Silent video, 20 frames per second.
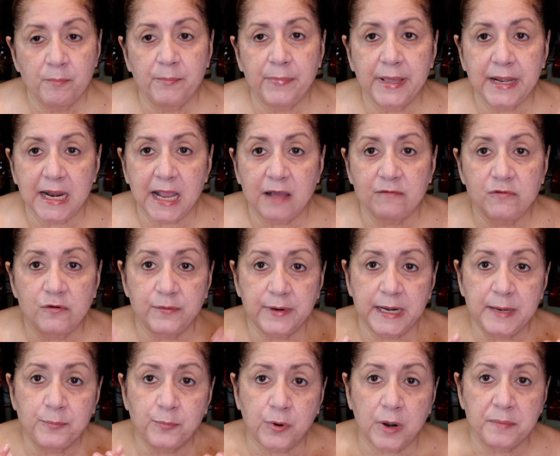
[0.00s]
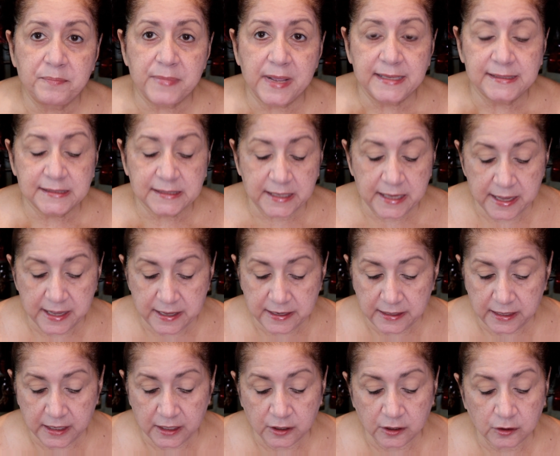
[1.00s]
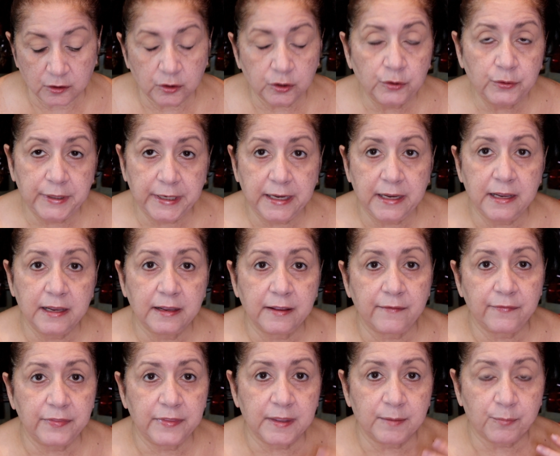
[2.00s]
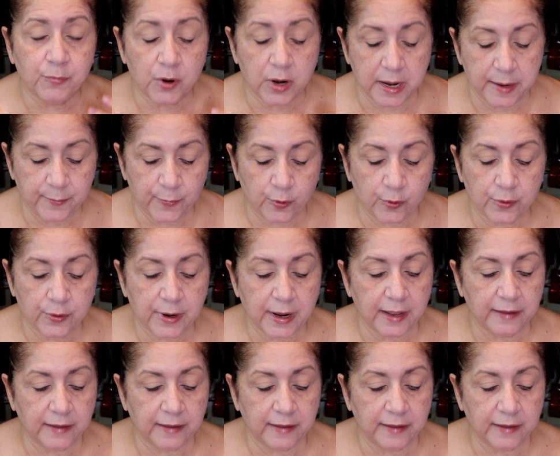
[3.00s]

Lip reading: But I've already prepped my skin, including the primer.